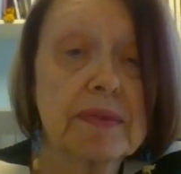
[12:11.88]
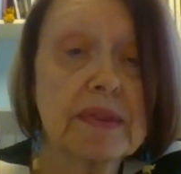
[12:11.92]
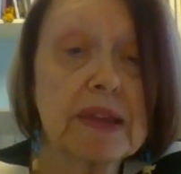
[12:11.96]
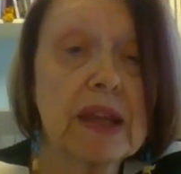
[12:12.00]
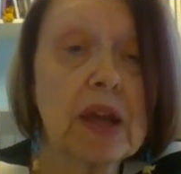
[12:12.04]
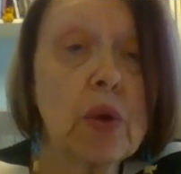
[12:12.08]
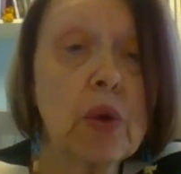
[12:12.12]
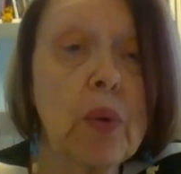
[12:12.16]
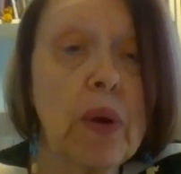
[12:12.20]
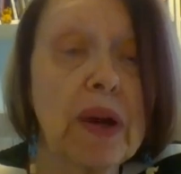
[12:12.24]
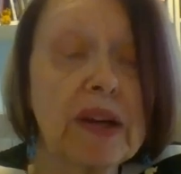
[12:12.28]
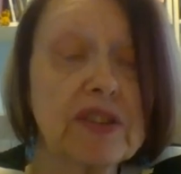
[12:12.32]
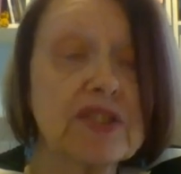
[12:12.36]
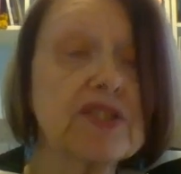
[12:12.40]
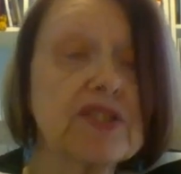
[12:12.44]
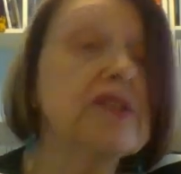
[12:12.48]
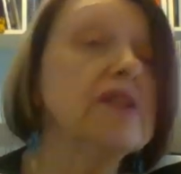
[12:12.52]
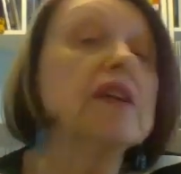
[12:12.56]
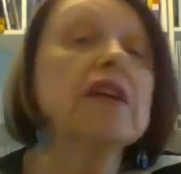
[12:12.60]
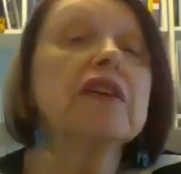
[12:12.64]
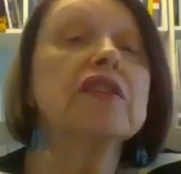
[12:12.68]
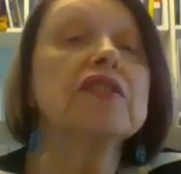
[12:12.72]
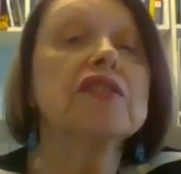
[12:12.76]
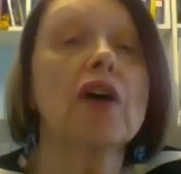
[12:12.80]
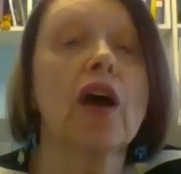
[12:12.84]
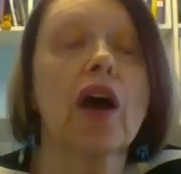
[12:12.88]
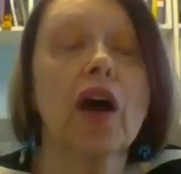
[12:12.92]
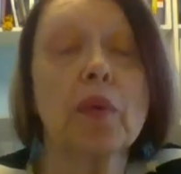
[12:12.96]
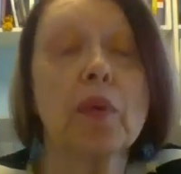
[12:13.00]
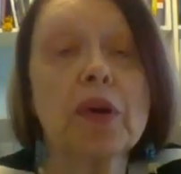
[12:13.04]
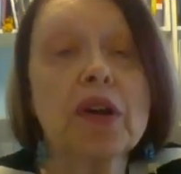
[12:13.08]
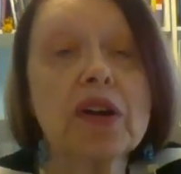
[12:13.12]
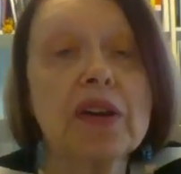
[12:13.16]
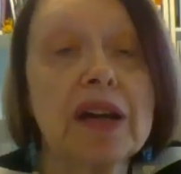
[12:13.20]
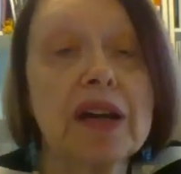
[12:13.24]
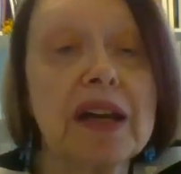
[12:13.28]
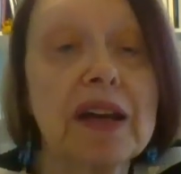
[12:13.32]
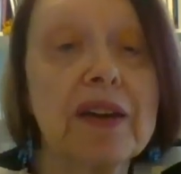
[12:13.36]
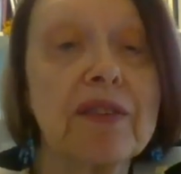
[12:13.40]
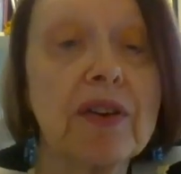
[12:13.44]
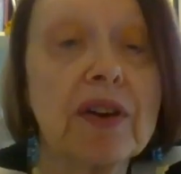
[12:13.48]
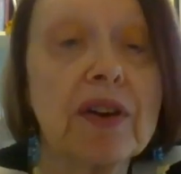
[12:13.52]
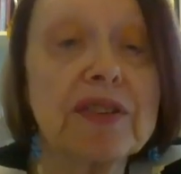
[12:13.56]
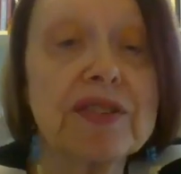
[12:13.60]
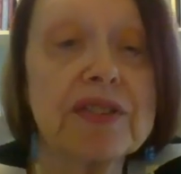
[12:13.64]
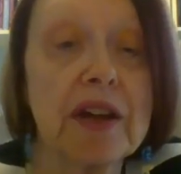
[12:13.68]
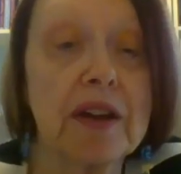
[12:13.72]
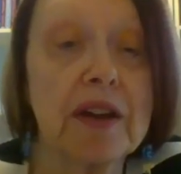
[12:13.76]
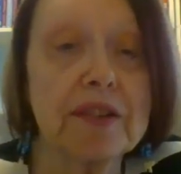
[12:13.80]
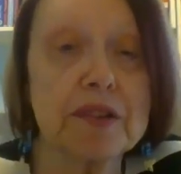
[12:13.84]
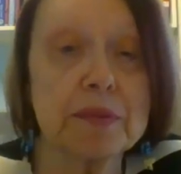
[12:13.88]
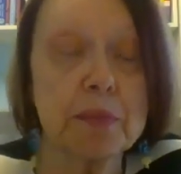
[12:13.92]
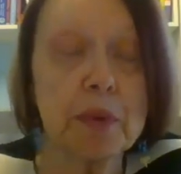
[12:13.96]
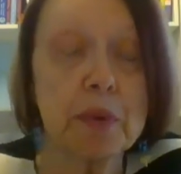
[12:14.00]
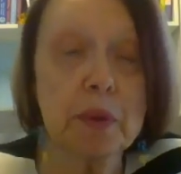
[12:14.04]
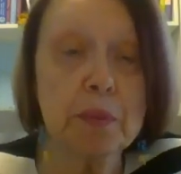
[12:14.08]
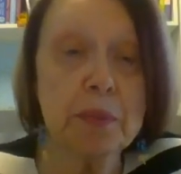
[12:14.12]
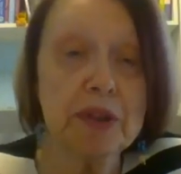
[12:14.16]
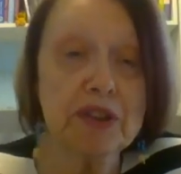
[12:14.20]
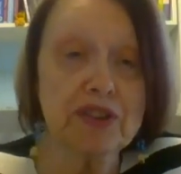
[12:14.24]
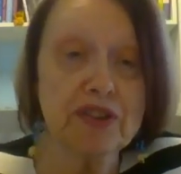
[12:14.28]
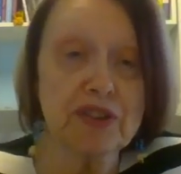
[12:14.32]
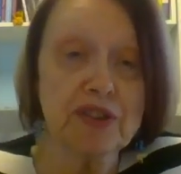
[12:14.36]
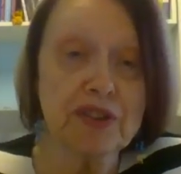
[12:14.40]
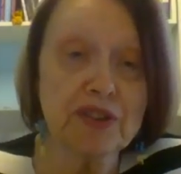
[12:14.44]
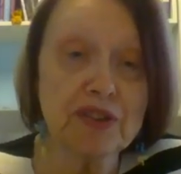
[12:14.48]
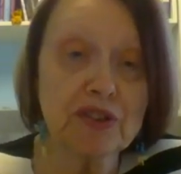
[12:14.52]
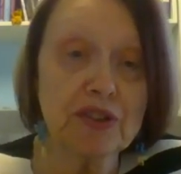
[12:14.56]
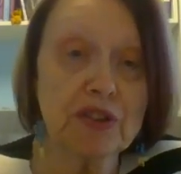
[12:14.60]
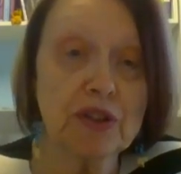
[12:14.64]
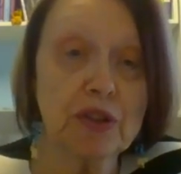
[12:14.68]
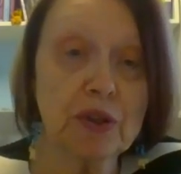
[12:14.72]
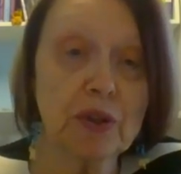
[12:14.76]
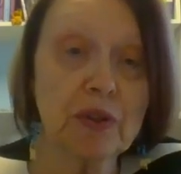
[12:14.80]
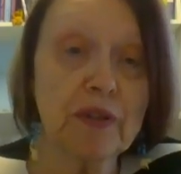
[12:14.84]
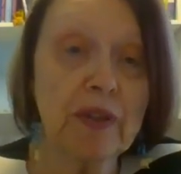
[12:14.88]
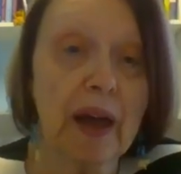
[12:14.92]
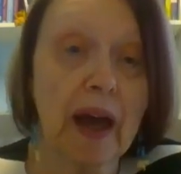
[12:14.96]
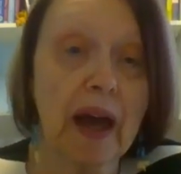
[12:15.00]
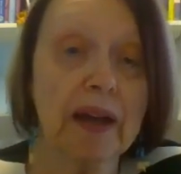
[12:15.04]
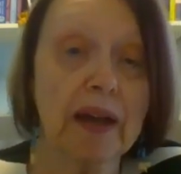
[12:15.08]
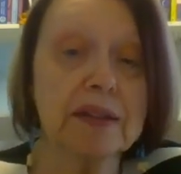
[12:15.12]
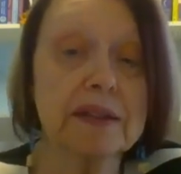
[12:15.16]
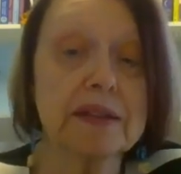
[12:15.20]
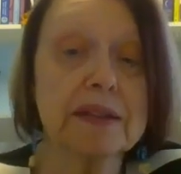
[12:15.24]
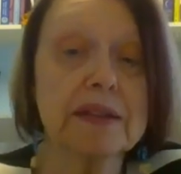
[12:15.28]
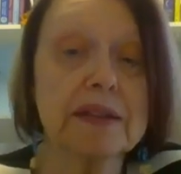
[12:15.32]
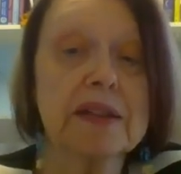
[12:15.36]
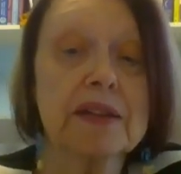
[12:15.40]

The question is, are we going to give ourselves permission to do that?